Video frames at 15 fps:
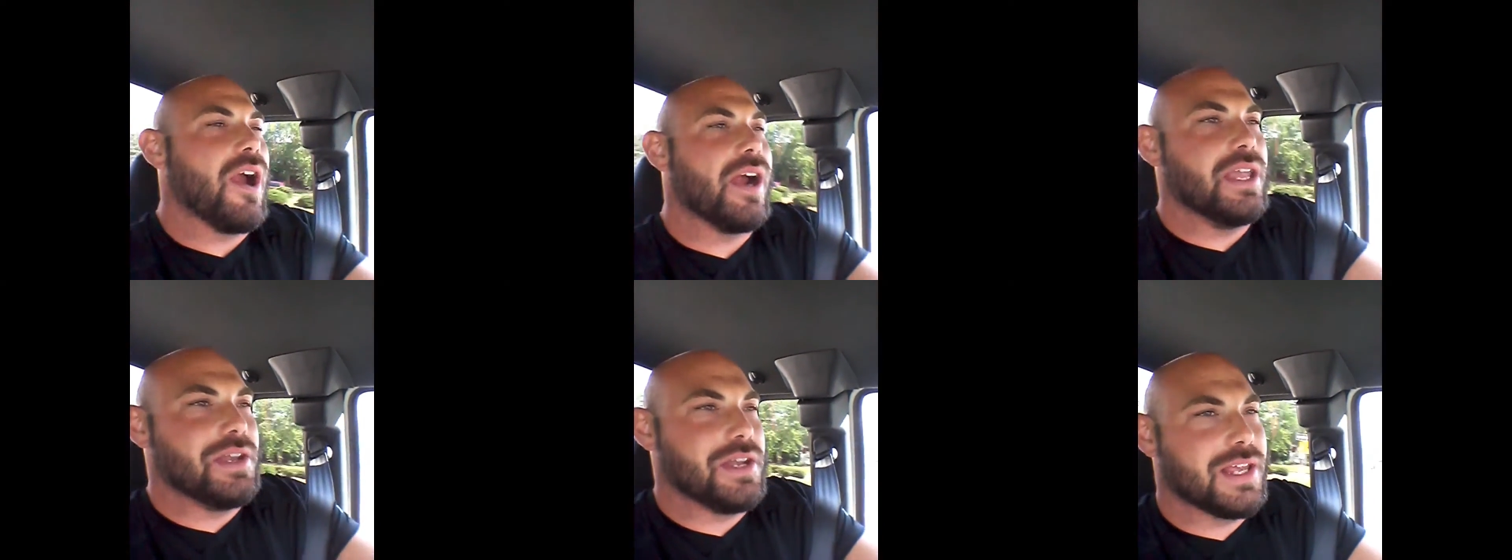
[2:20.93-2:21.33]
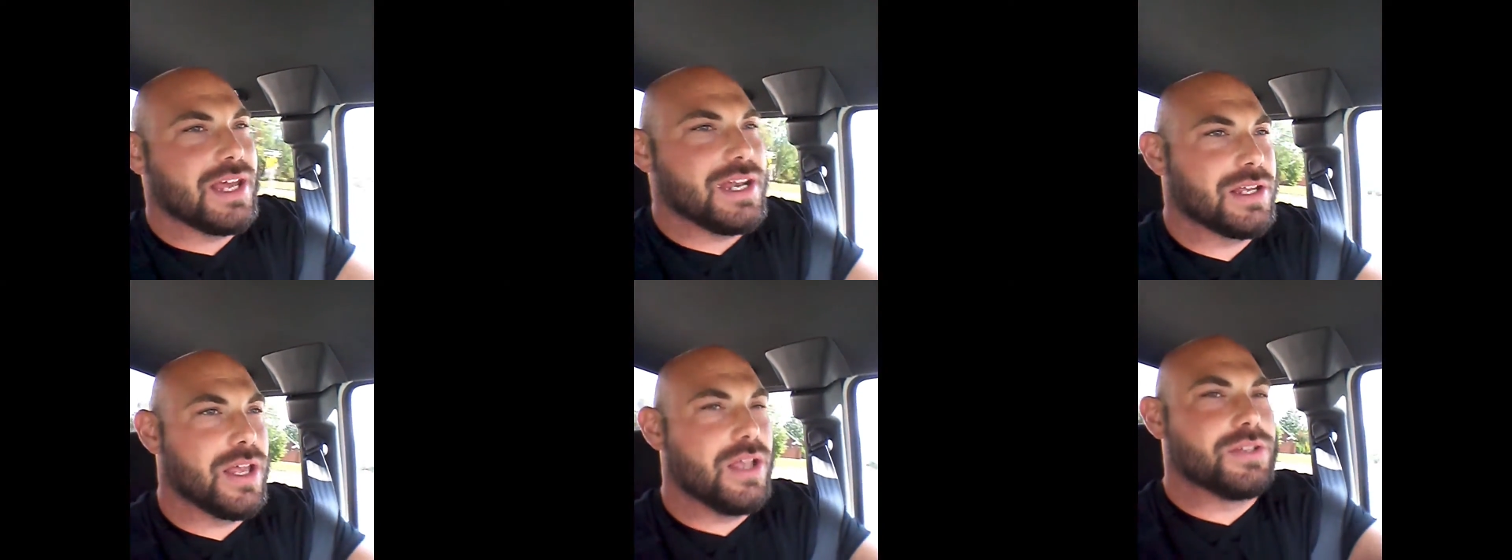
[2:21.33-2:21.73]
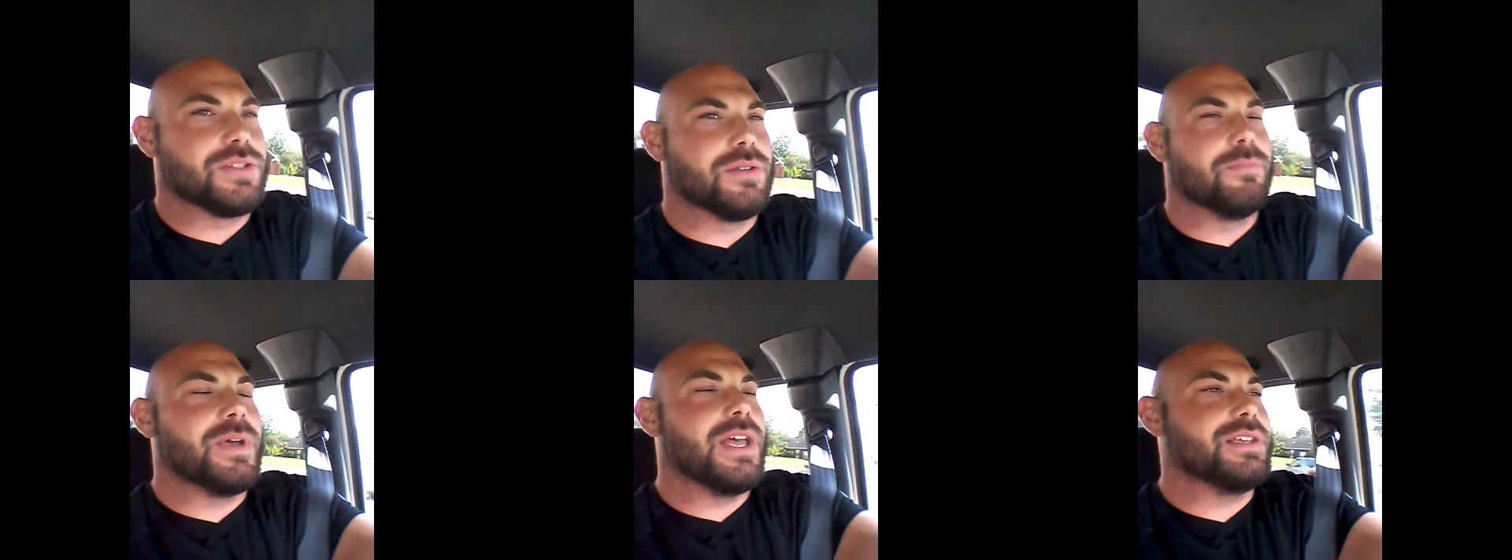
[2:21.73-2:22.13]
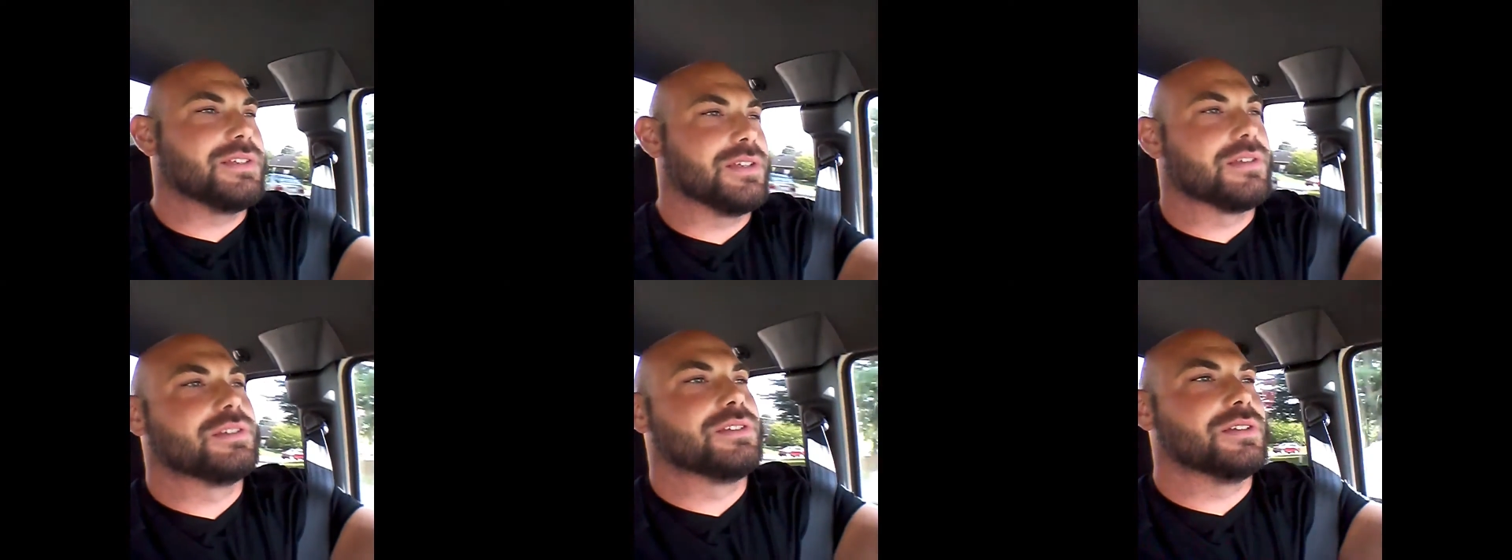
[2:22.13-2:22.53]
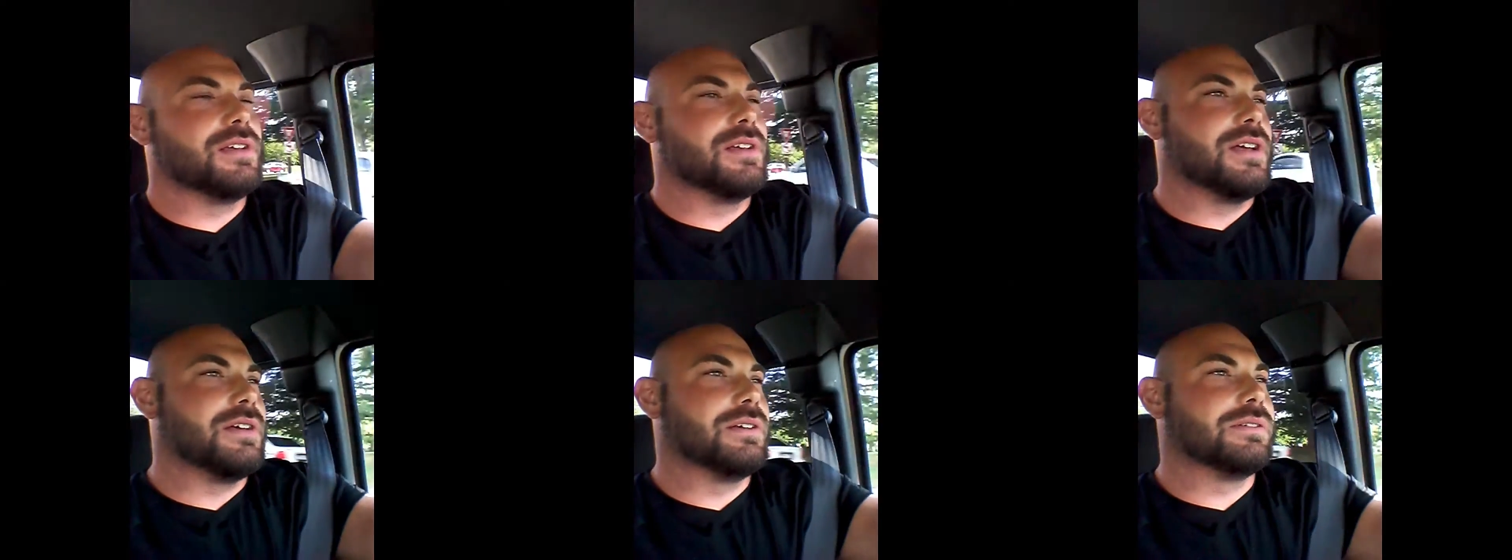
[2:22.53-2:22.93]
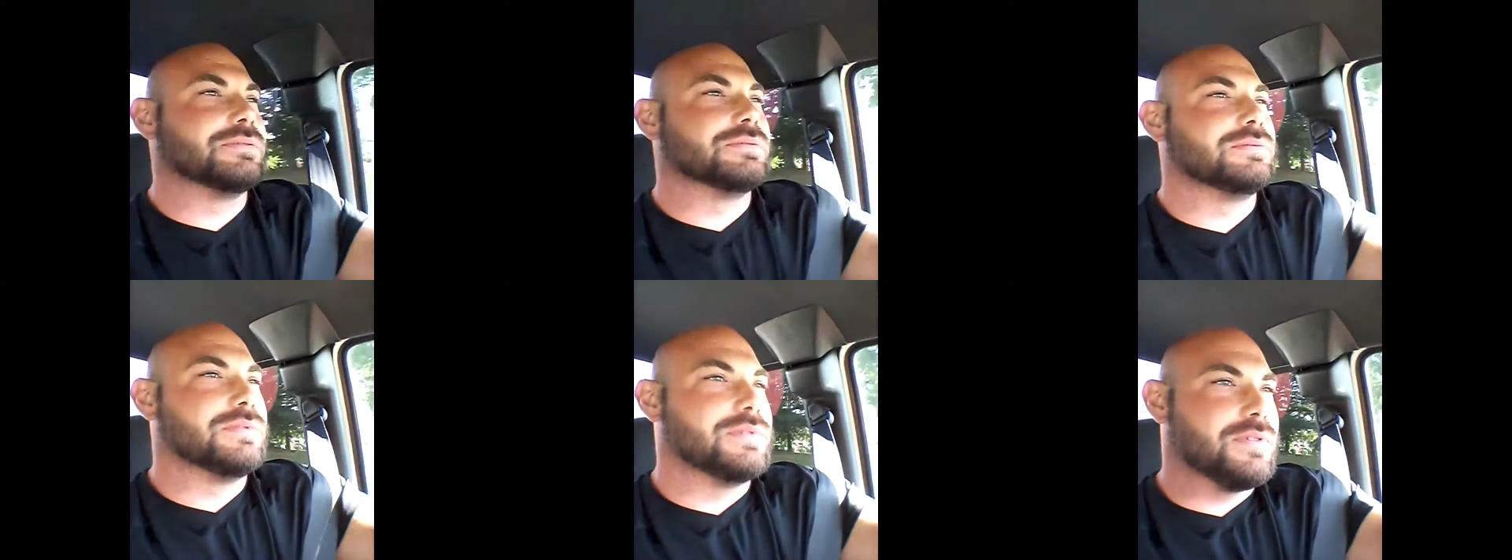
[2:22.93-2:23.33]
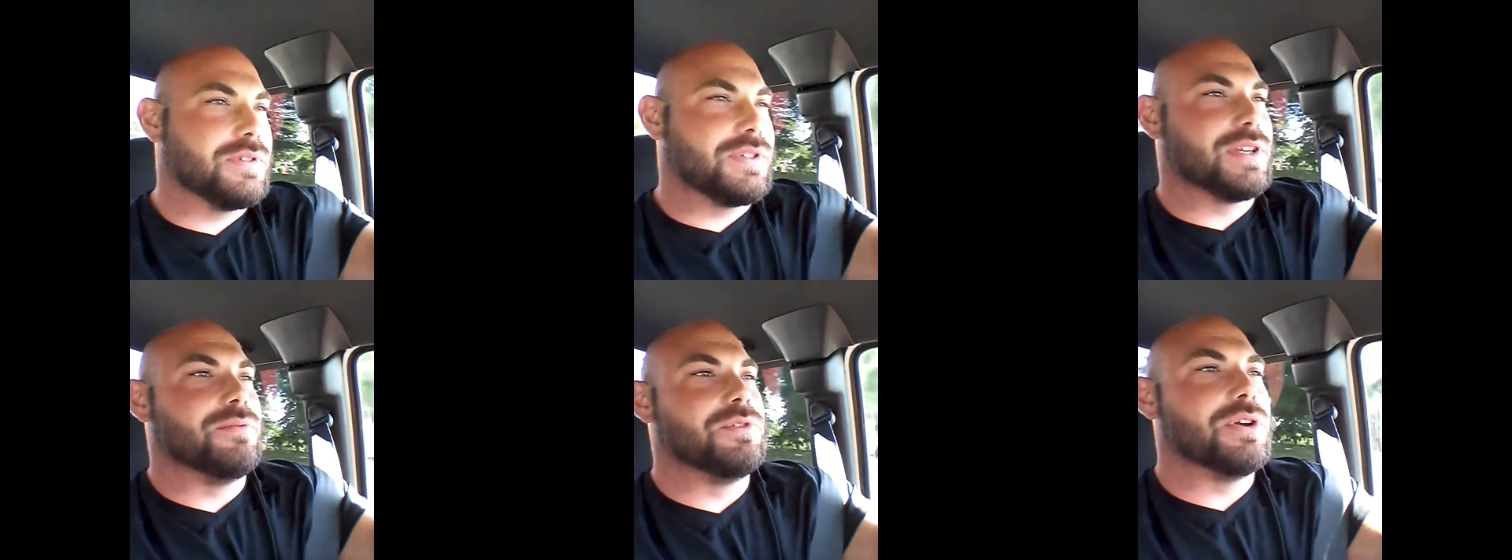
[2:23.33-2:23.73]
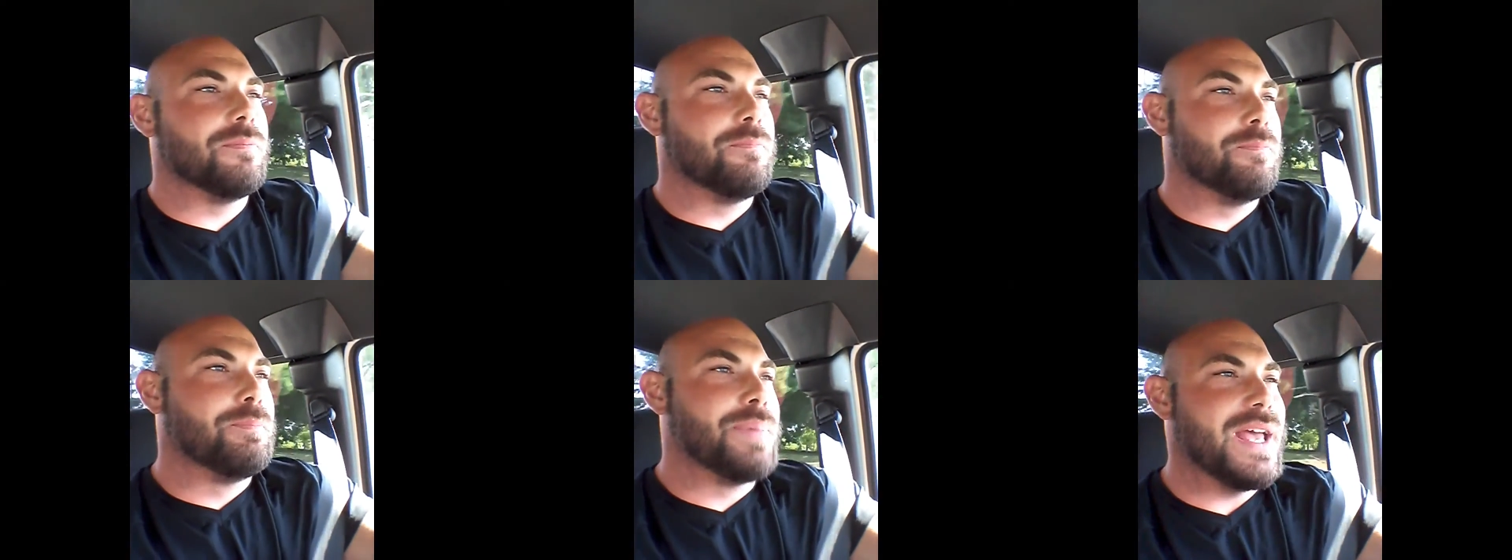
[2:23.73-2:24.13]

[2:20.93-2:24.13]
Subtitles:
And it kind of goes to the basics, some of your